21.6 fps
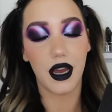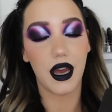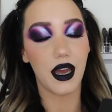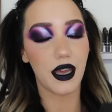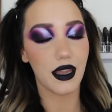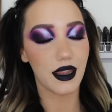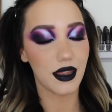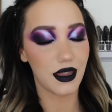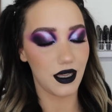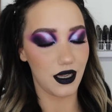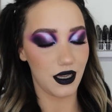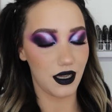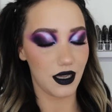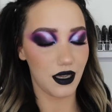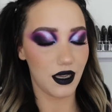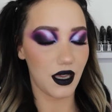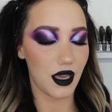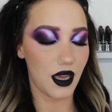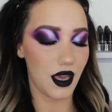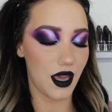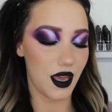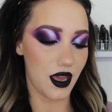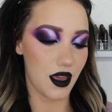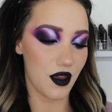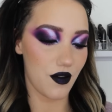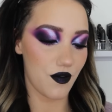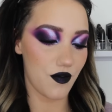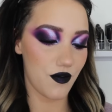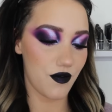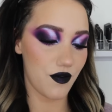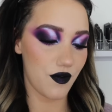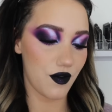I think
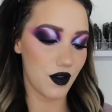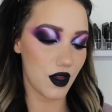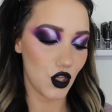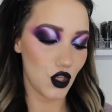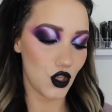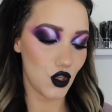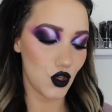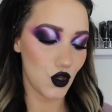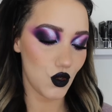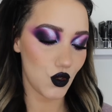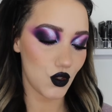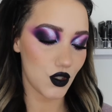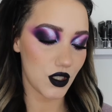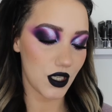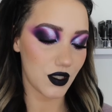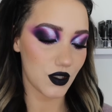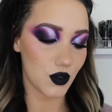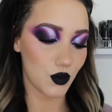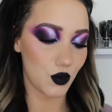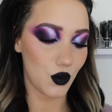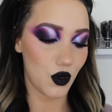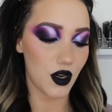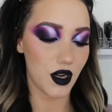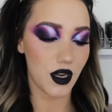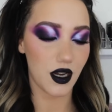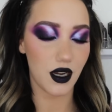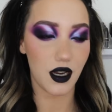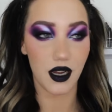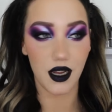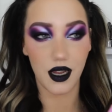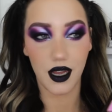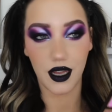if you just want
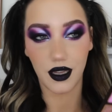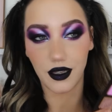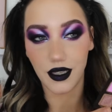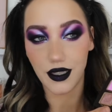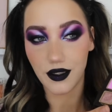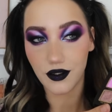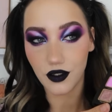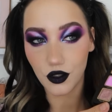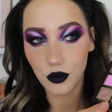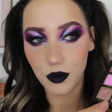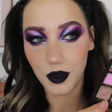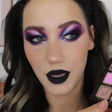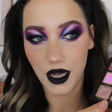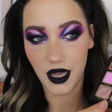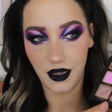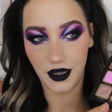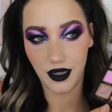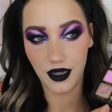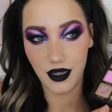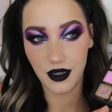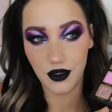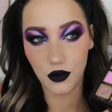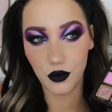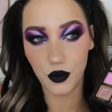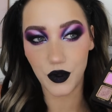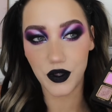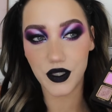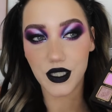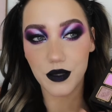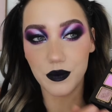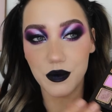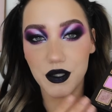a little palette
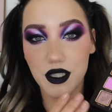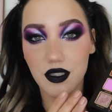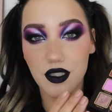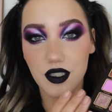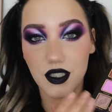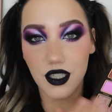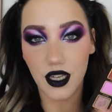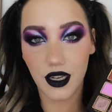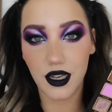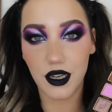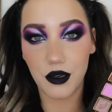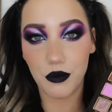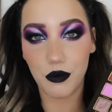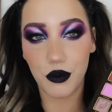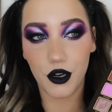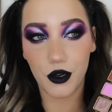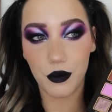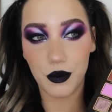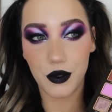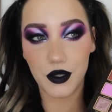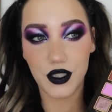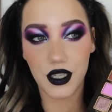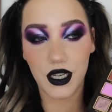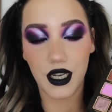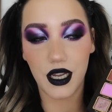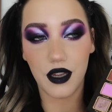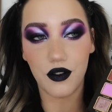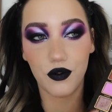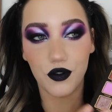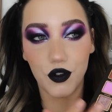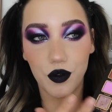with some stunning purples in it,